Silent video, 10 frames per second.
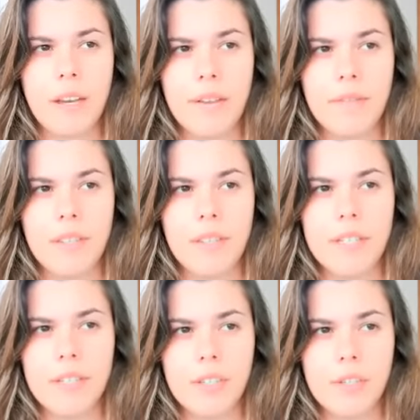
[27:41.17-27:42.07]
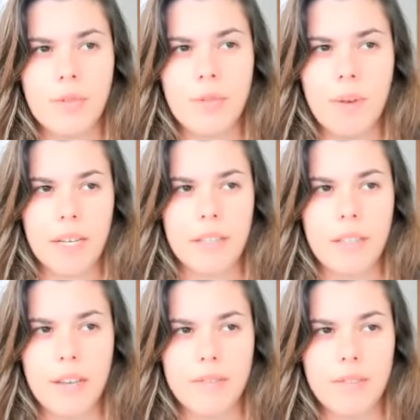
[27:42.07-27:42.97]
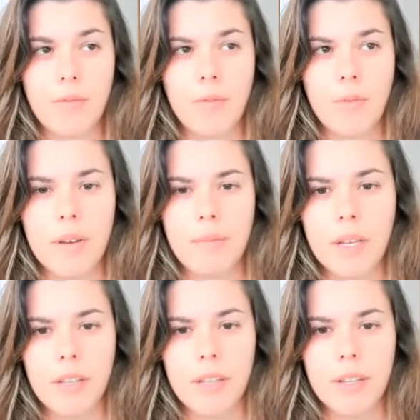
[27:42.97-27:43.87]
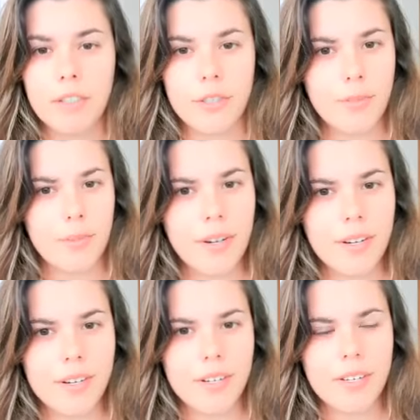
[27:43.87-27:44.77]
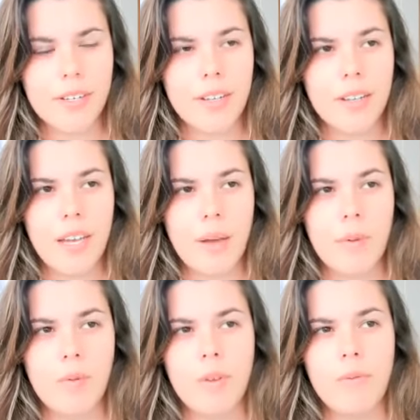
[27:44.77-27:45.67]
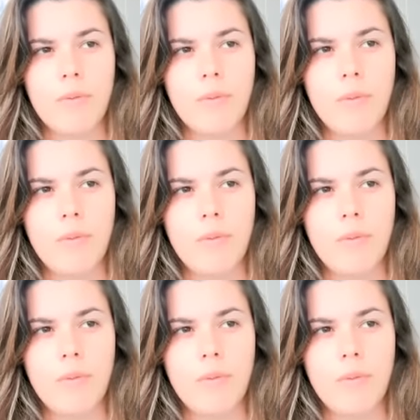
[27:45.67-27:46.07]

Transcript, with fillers: I believe, is to impact the lives of 1 million entrepreneurs, I mean, we've